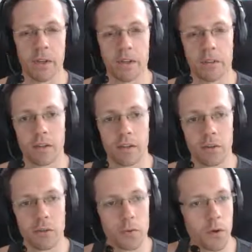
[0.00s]
since you
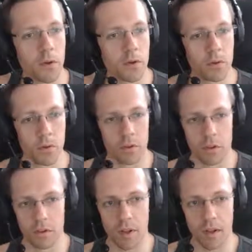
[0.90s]
do not do the
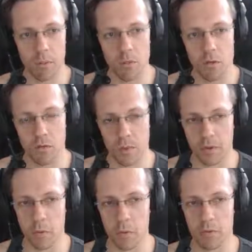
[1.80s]
same
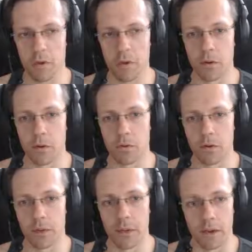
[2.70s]
movements over and over
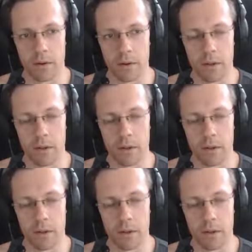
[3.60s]
again.